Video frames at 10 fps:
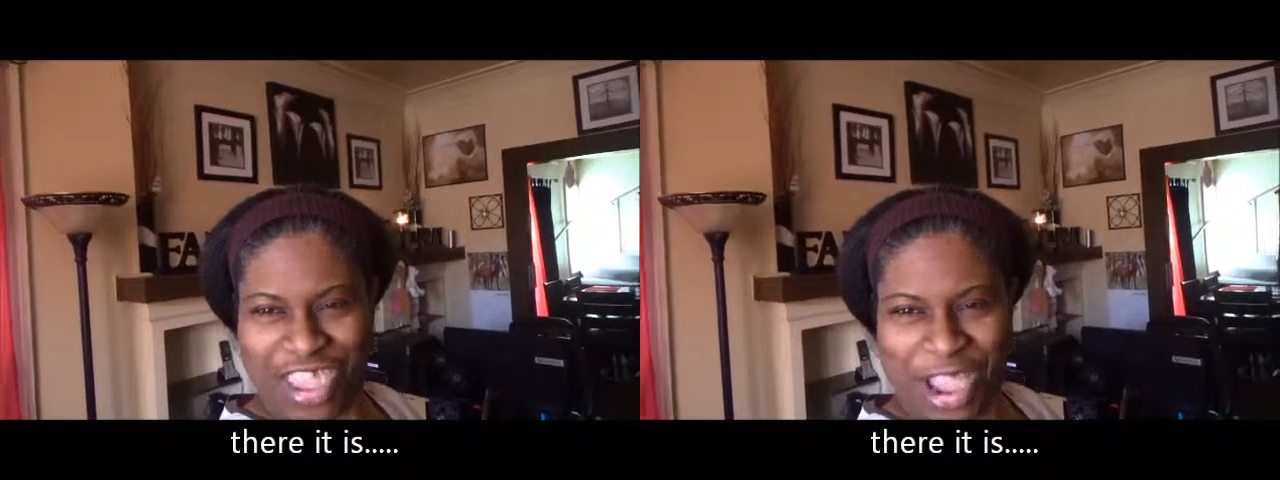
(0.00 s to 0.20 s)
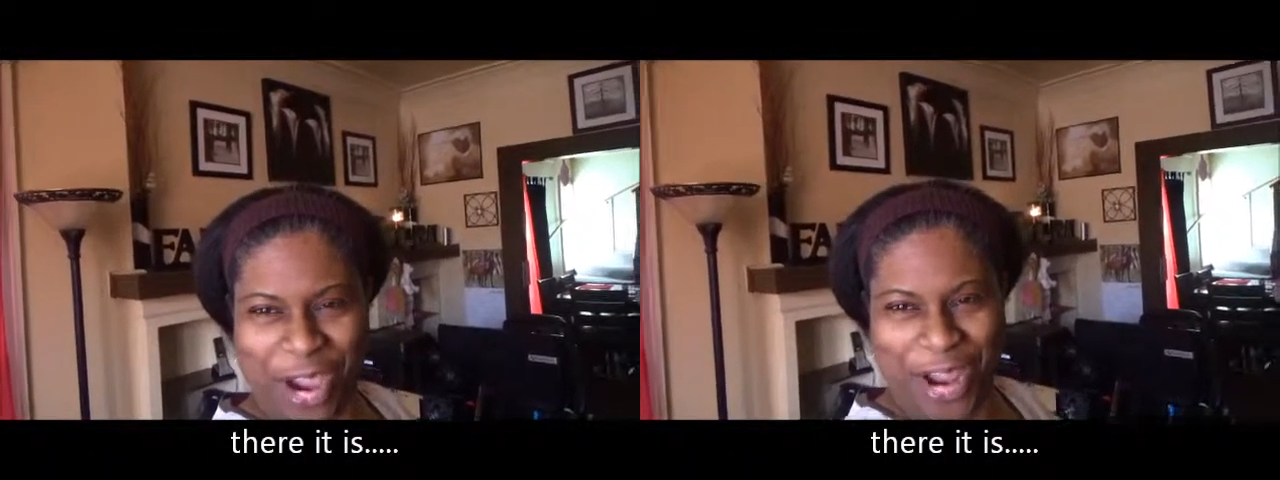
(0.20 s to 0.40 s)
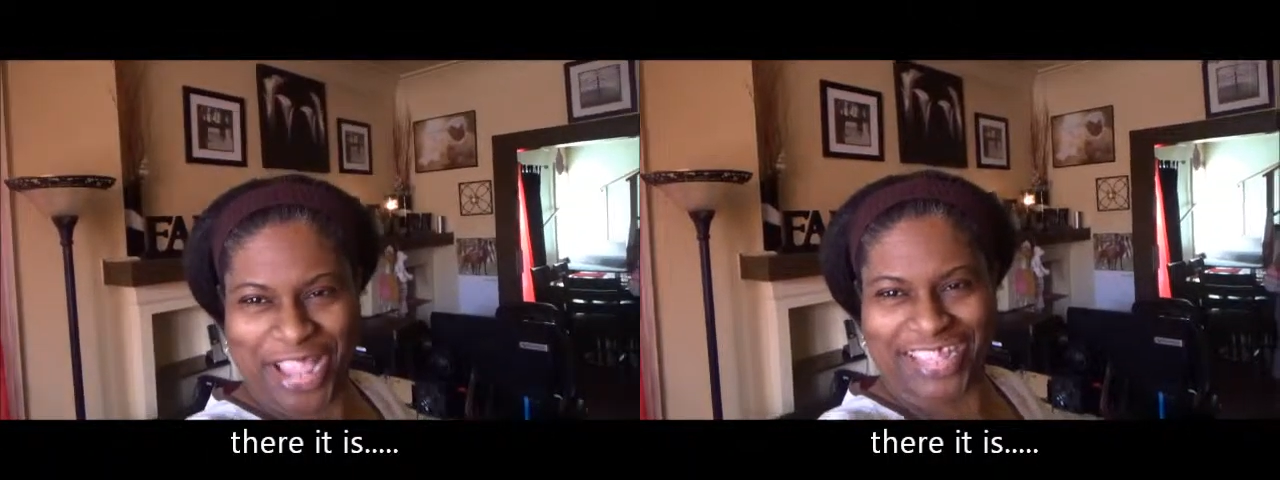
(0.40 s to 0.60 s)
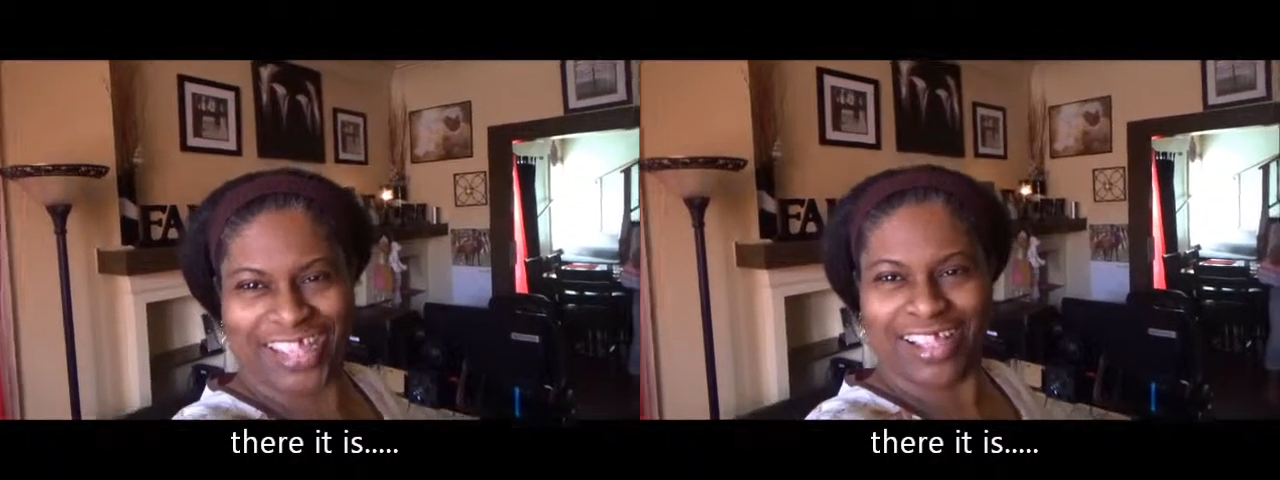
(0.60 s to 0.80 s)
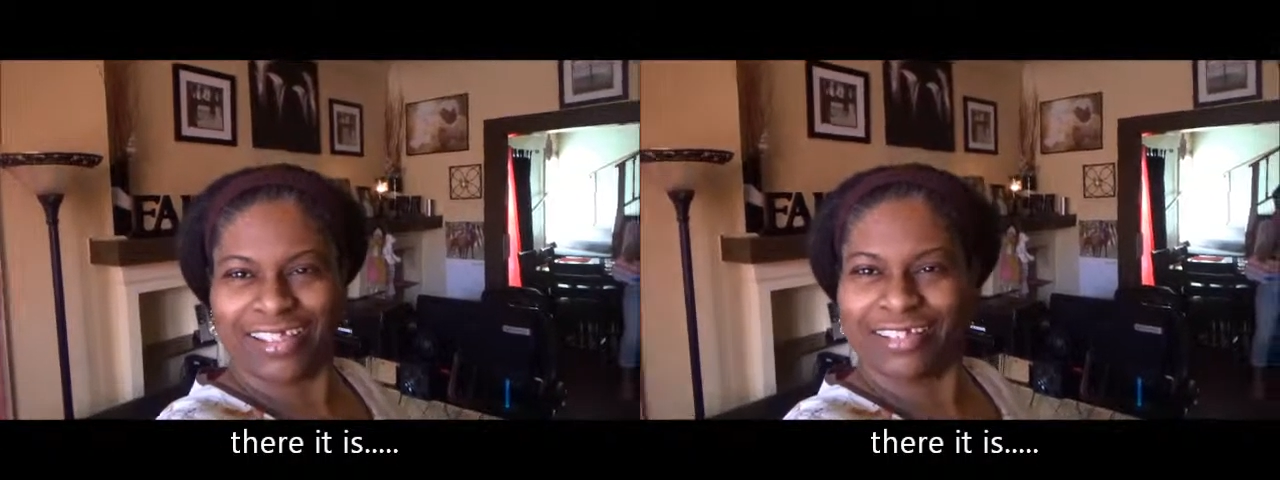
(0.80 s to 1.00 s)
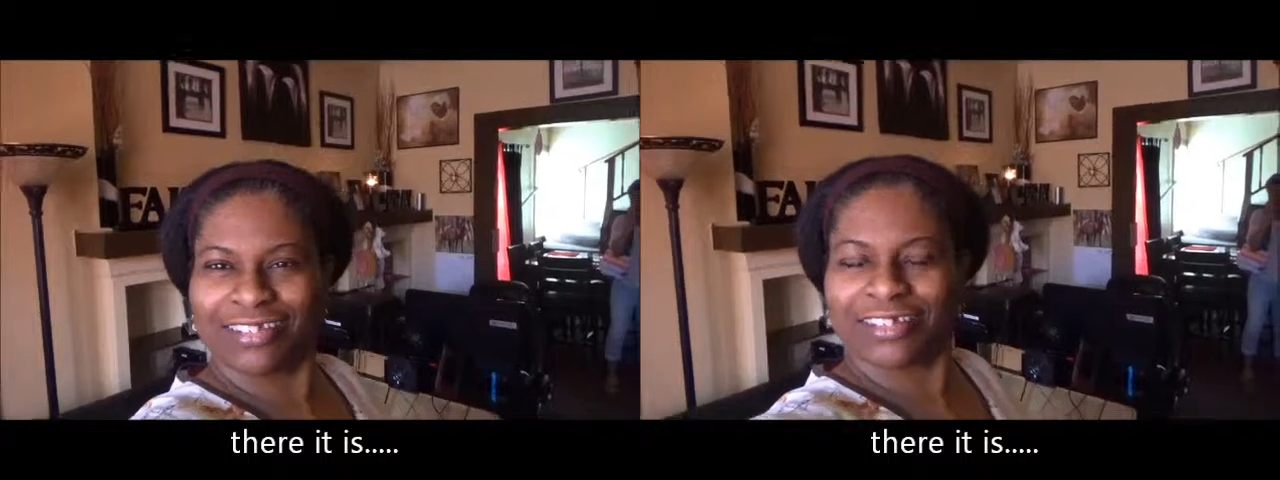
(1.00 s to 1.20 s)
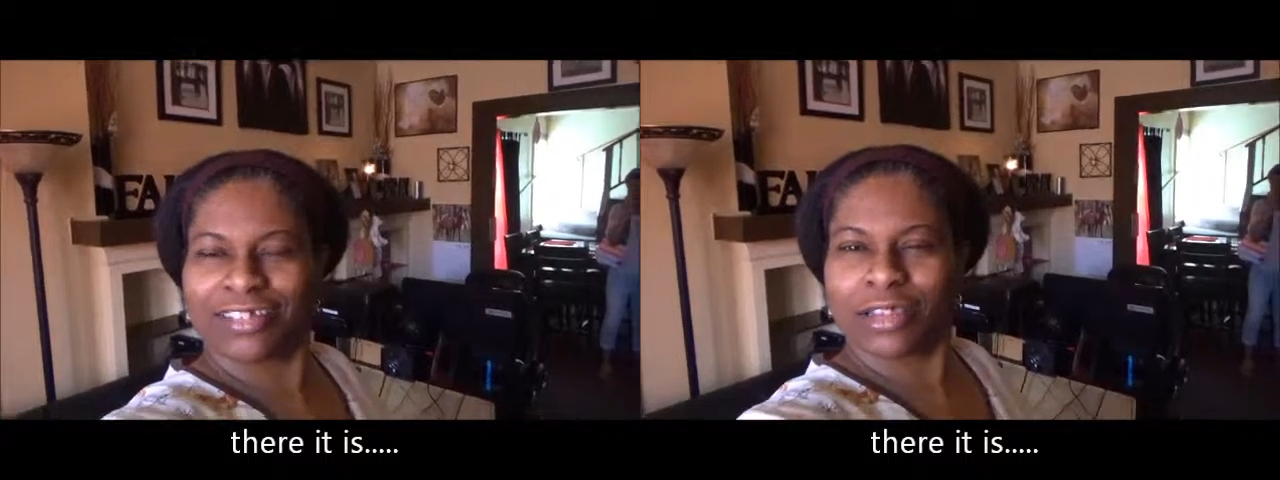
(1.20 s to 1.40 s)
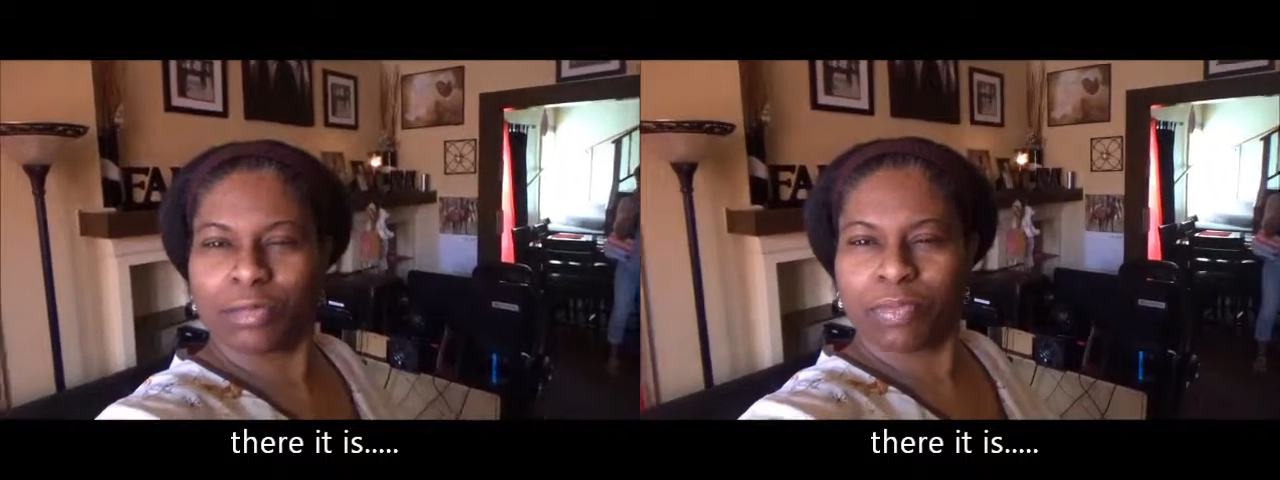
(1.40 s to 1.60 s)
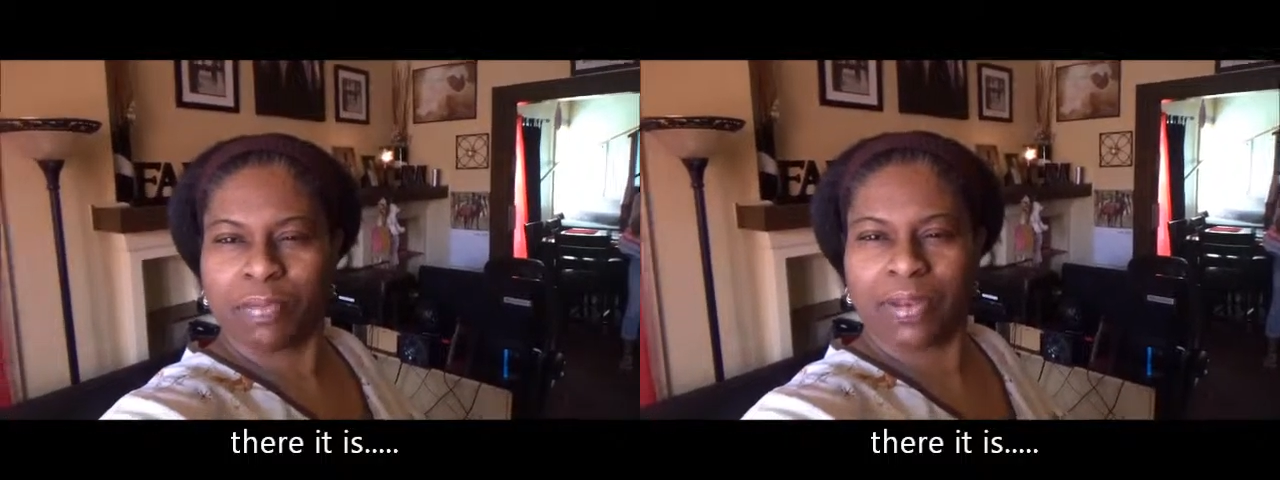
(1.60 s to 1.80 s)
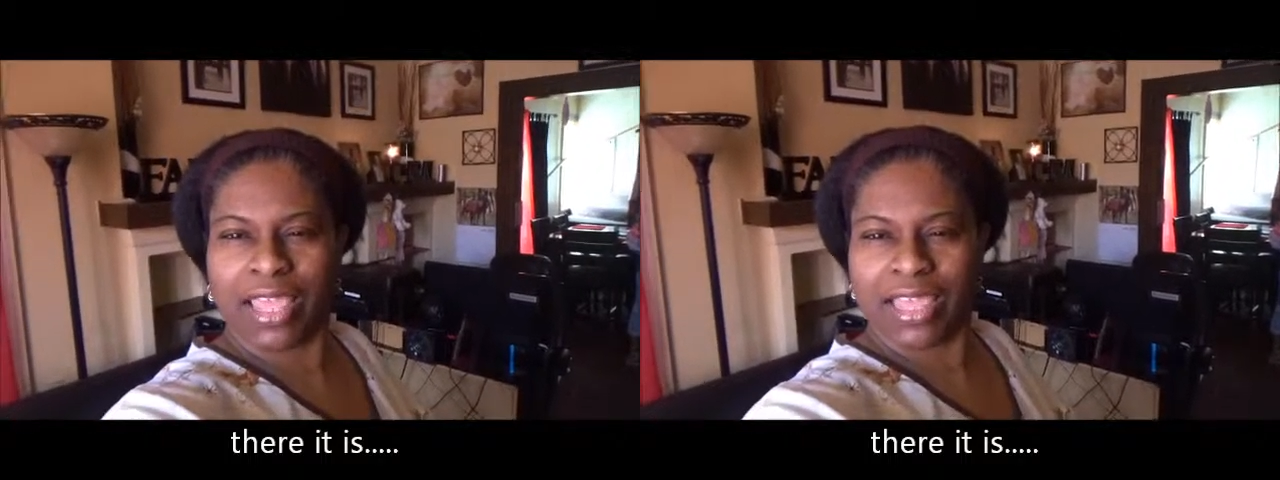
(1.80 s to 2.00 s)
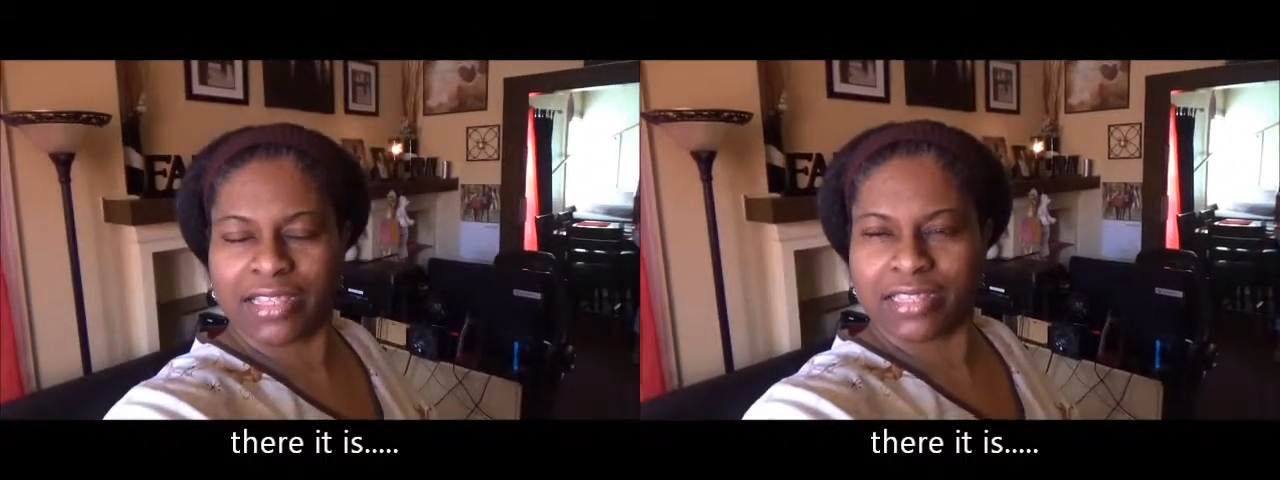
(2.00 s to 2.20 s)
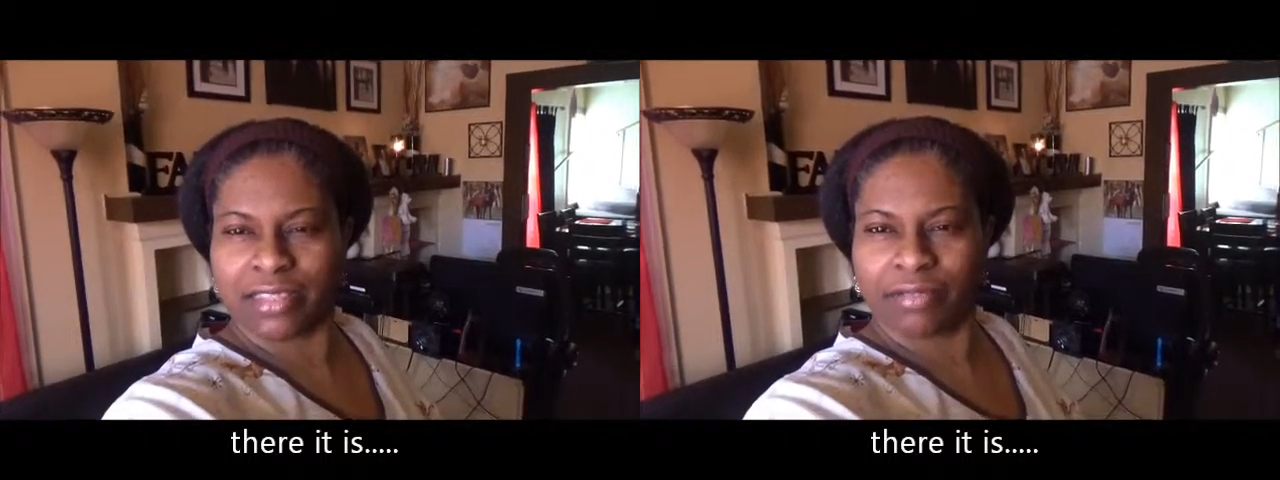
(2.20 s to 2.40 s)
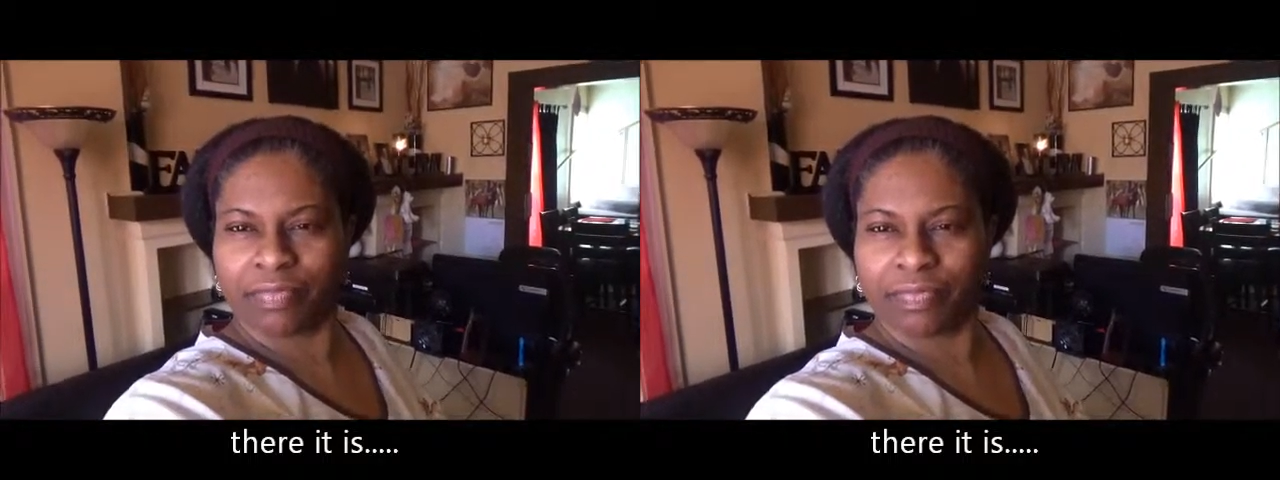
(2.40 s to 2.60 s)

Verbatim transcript: All right, y'all. Be blessed.